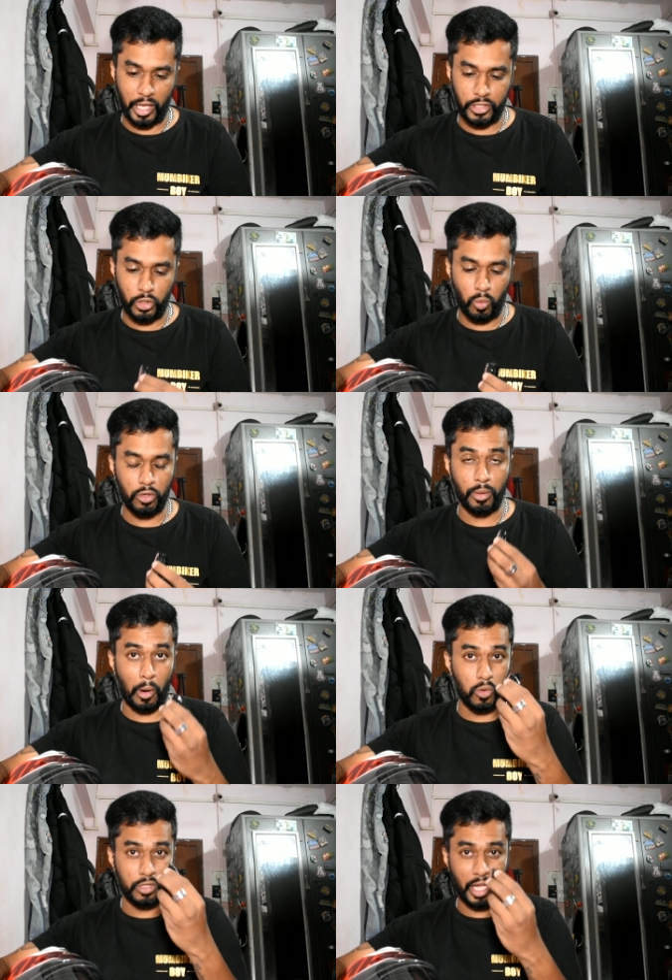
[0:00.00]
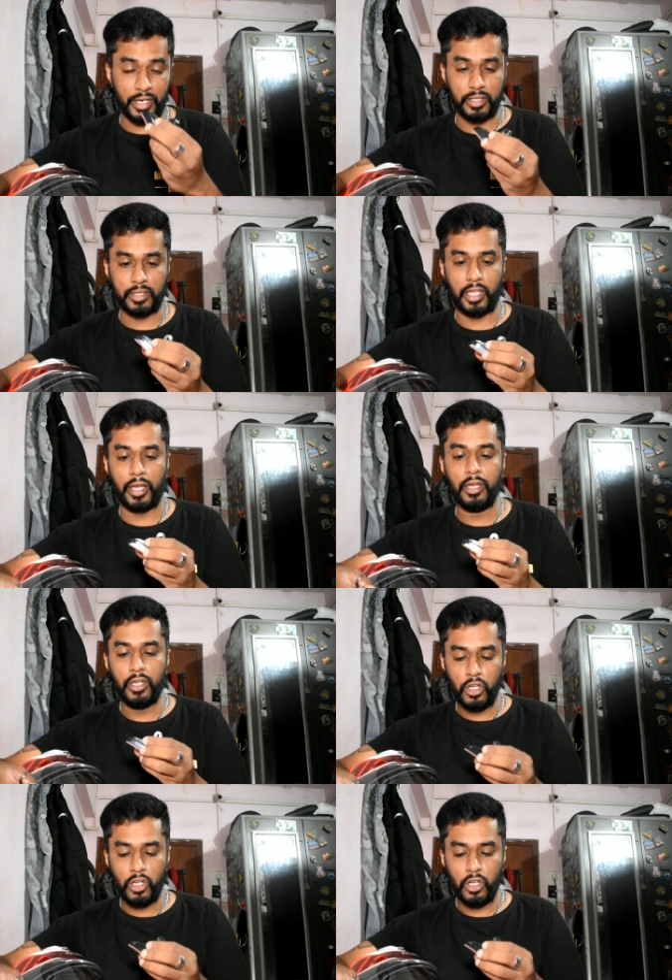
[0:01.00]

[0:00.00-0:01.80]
that you want the mount that is there